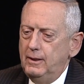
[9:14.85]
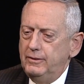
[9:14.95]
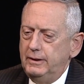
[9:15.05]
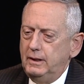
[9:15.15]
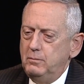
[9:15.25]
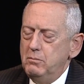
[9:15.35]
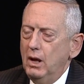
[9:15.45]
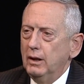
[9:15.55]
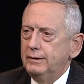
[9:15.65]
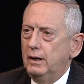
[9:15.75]
the
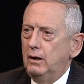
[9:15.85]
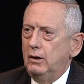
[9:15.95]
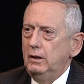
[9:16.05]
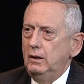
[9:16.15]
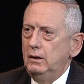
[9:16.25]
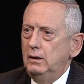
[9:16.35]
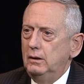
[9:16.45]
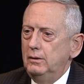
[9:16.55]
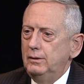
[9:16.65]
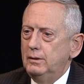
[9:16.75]
military
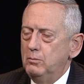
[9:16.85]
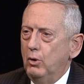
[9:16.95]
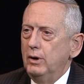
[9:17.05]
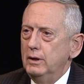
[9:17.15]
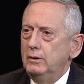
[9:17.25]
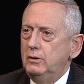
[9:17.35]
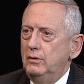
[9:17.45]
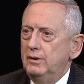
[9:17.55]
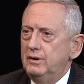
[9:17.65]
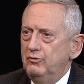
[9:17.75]
is subordinate to
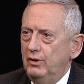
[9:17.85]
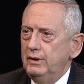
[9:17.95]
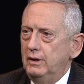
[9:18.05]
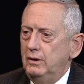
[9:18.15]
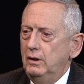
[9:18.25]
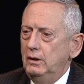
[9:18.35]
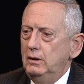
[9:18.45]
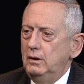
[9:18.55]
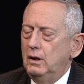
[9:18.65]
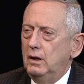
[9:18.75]
the civilian
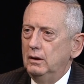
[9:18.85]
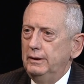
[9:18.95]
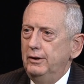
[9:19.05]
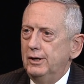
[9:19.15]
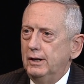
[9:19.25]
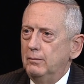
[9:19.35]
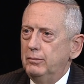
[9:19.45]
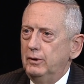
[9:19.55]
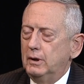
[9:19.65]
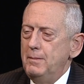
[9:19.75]
leadership.
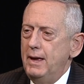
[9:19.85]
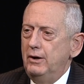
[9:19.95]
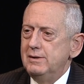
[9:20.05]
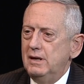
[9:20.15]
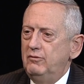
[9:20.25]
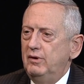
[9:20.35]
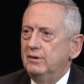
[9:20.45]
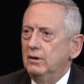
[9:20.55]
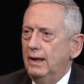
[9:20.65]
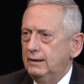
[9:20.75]
The commander-in-chief is
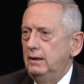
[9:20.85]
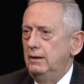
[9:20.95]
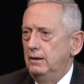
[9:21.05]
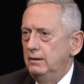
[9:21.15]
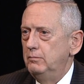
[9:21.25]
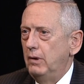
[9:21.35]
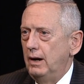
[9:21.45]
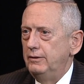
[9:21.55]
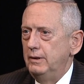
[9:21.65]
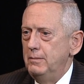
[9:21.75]
elected
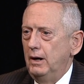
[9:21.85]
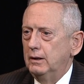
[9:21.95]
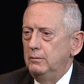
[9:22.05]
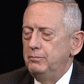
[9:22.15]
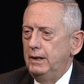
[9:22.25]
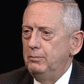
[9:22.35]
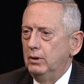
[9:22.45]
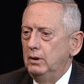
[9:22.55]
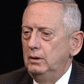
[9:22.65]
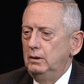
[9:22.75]
by the American
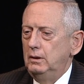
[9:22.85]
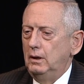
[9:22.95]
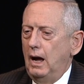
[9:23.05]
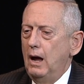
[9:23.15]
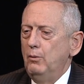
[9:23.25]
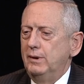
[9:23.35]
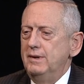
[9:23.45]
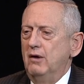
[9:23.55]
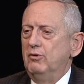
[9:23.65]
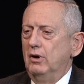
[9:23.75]
people. I was
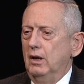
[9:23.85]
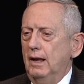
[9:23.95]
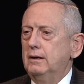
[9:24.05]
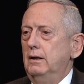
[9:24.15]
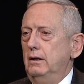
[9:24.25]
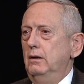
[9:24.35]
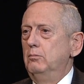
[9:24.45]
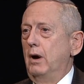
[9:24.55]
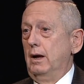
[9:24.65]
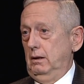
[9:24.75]
never elected
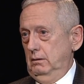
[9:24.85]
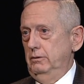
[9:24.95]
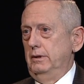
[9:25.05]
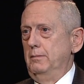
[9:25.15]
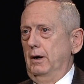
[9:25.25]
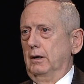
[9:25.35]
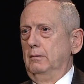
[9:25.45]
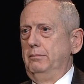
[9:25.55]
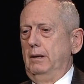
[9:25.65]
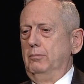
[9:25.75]
by the
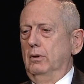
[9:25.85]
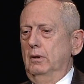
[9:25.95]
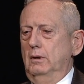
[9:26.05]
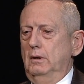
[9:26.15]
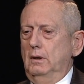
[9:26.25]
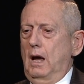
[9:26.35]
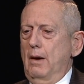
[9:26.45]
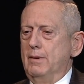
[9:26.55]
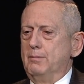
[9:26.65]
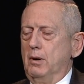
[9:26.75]
American people. I
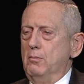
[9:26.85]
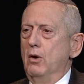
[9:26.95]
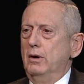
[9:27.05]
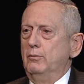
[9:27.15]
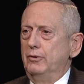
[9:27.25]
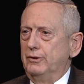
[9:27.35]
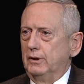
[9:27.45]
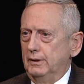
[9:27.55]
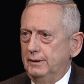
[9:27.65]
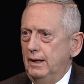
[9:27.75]
was promoted with the
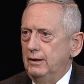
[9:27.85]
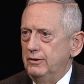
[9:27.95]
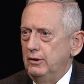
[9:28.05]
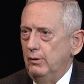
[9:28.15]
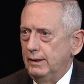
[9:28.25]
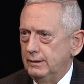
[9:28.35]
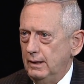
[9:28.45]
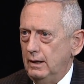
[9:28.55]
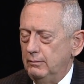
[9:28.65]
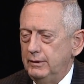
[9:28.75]
consent of the U.S.
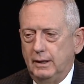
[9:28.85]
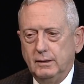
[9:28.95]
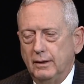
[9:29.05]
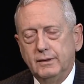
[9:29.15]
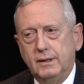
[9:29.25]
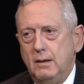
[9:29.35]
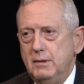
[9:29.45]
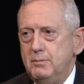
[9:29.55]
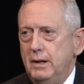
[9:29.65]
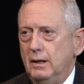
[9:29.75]
Senate. That's not the same as being